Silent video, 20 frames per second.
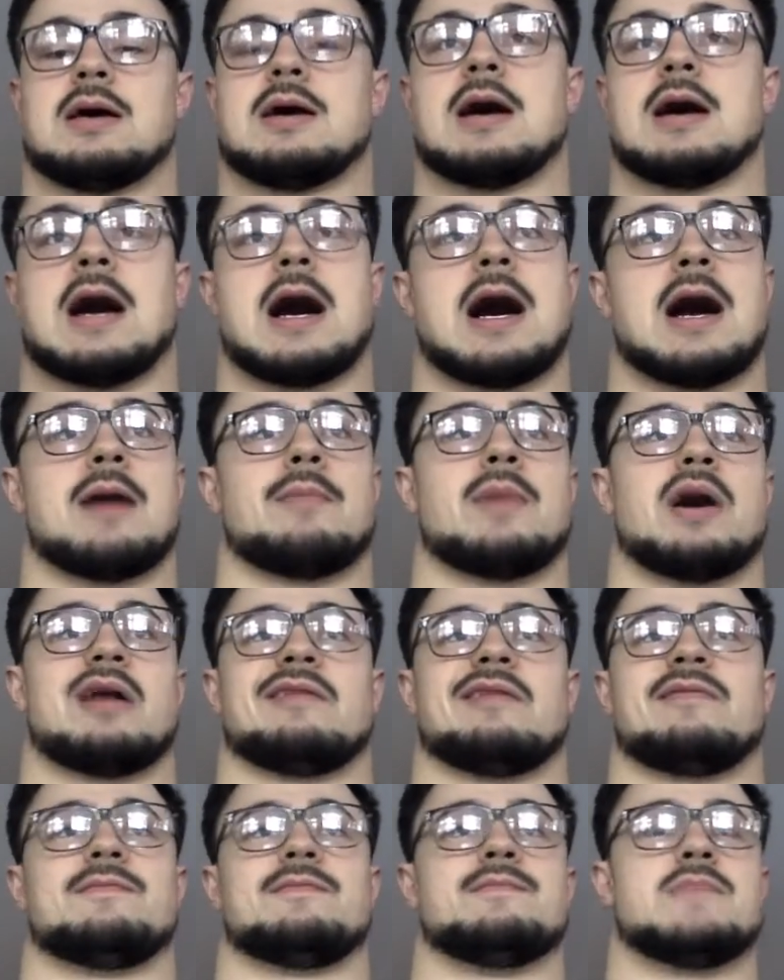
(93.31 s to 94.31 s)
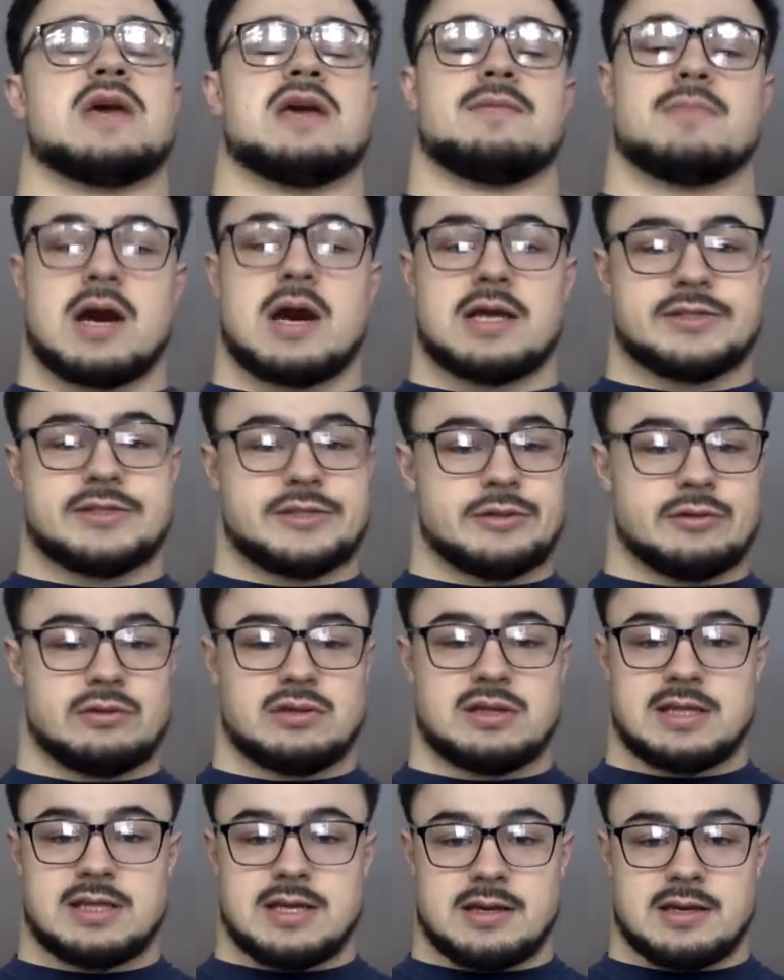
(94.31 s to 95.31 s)
I might have made mine too
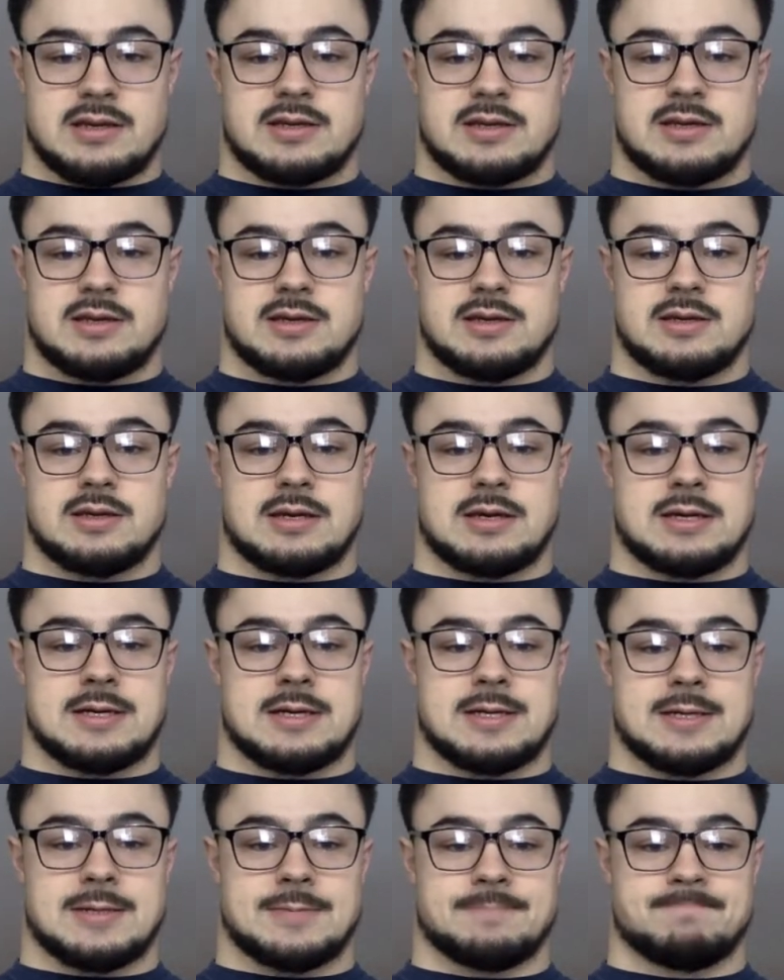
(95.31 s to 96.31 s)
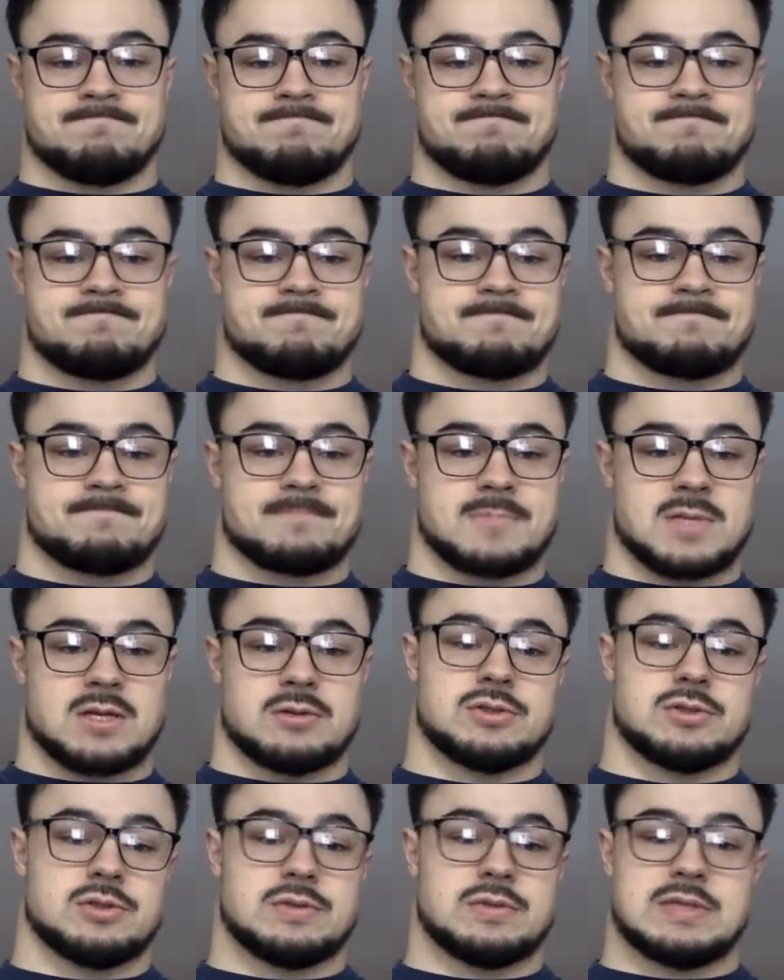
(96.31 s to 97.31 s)
thick or
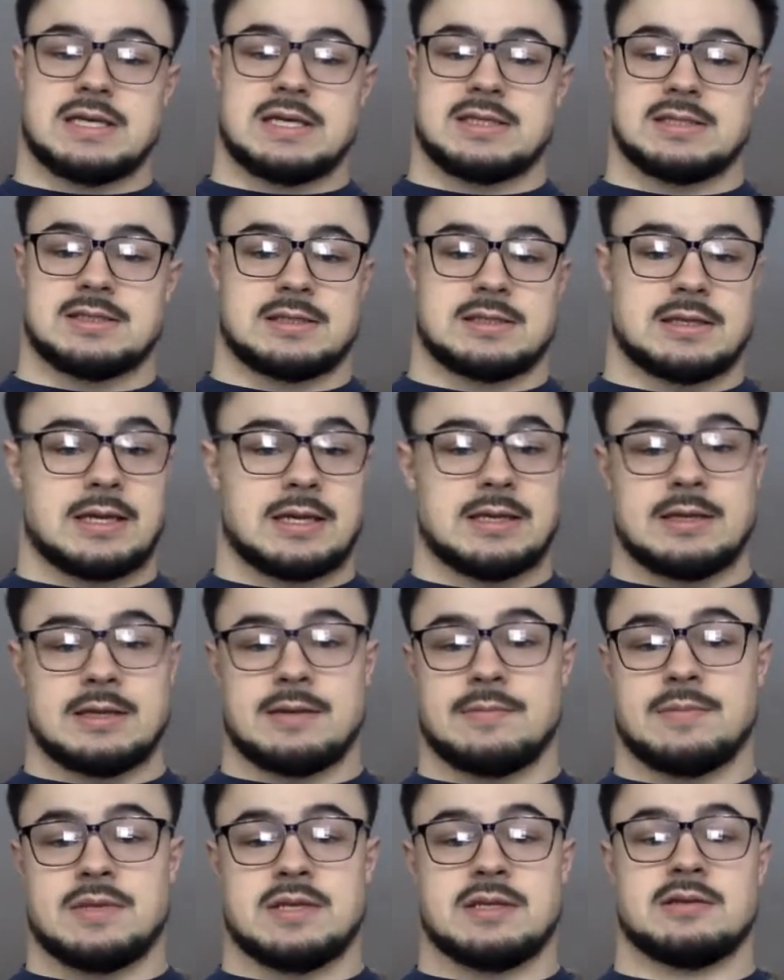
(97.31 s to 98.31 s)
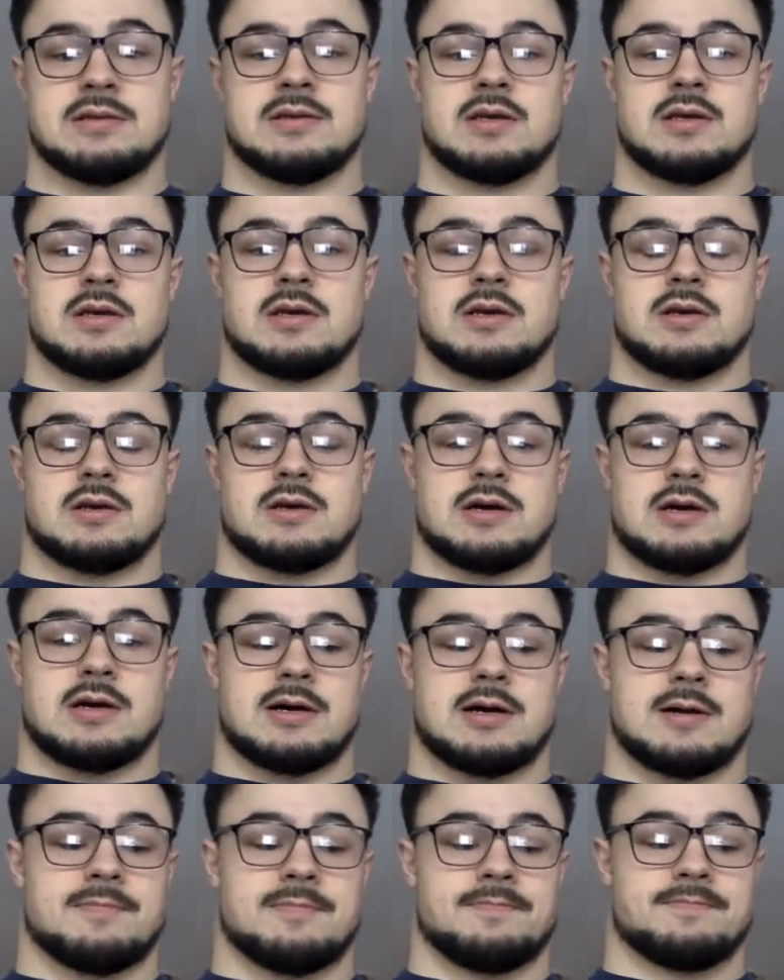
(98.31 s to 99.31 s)
too dense. I mean,
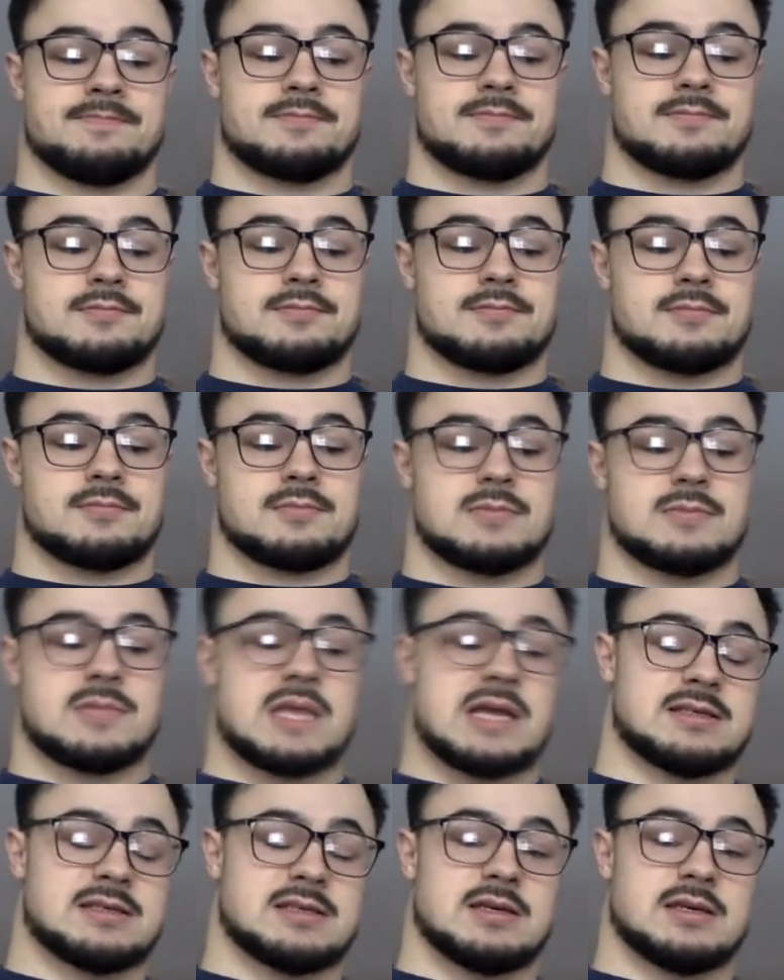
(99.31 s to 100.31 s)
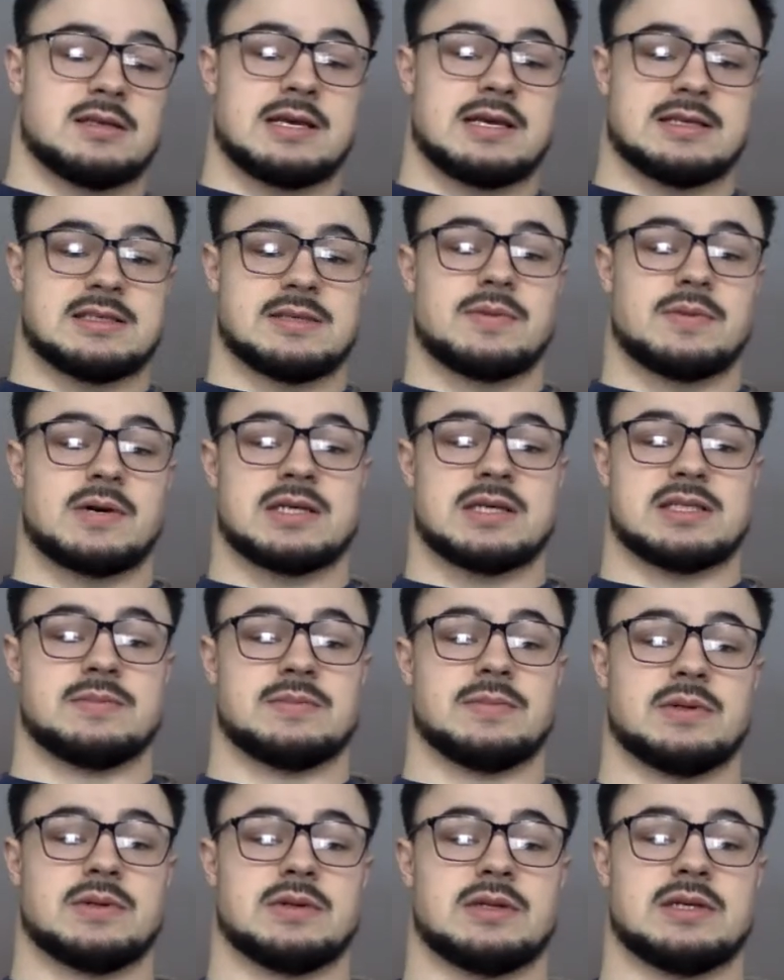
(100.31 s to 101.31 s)
that's a
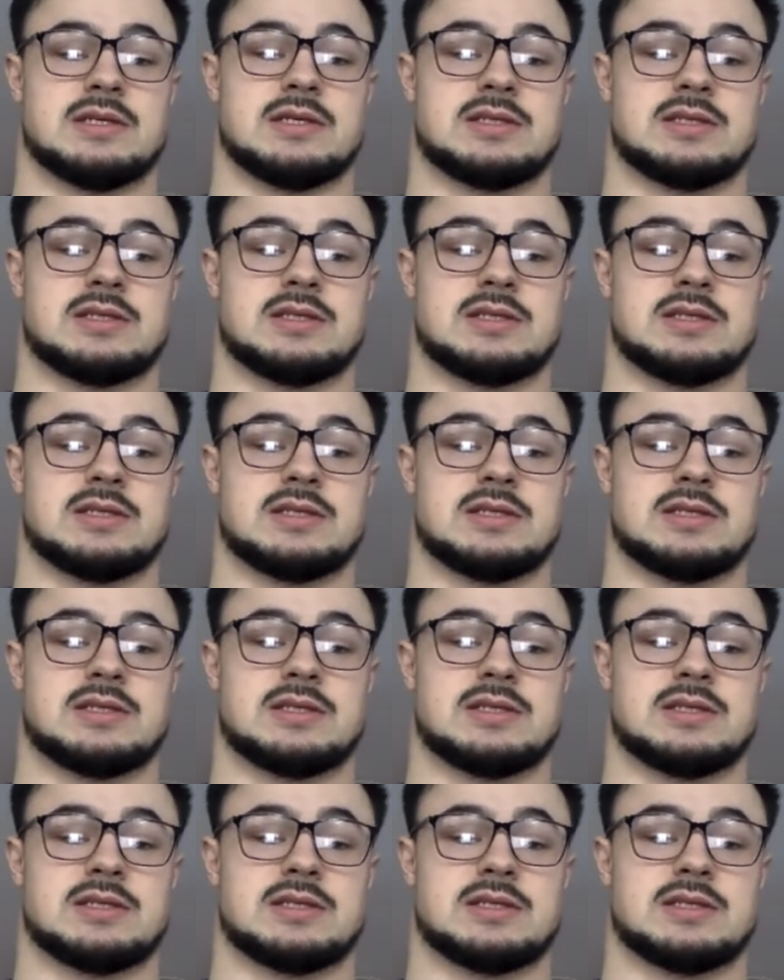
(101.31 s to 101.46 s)
possibility.